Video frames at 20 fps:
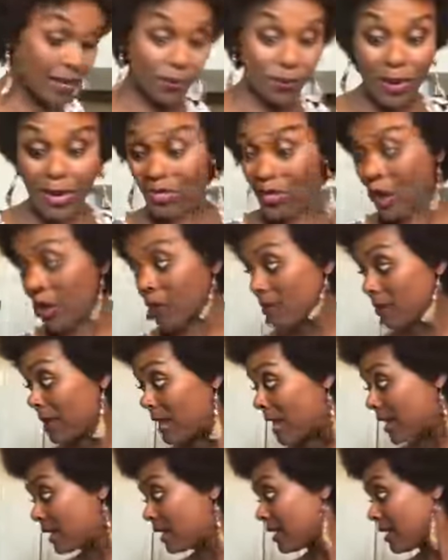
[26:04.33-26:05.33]
Blackie.
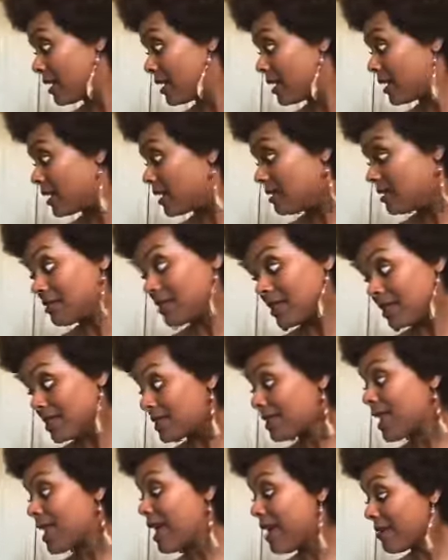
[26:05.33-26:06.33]
The same
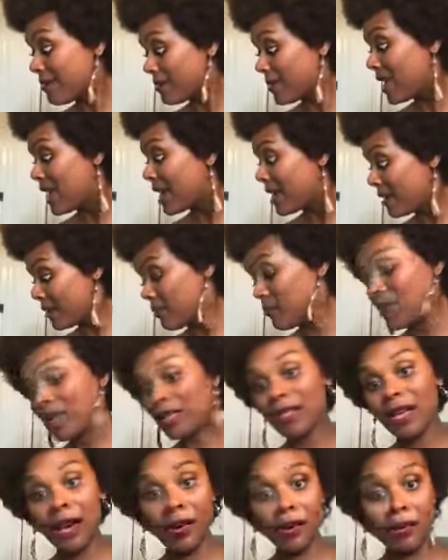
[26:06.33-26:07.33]
thing that we thought.
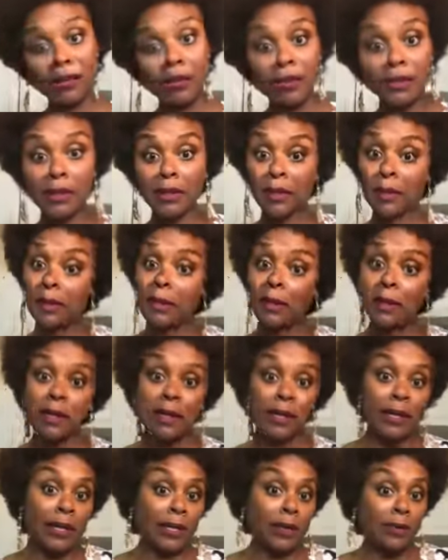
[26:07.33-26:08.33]

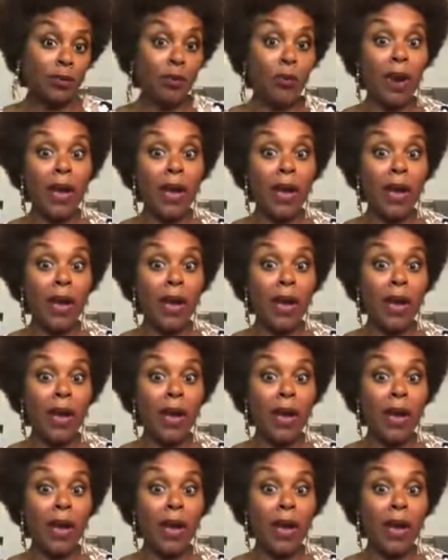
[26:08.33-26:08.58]
Well,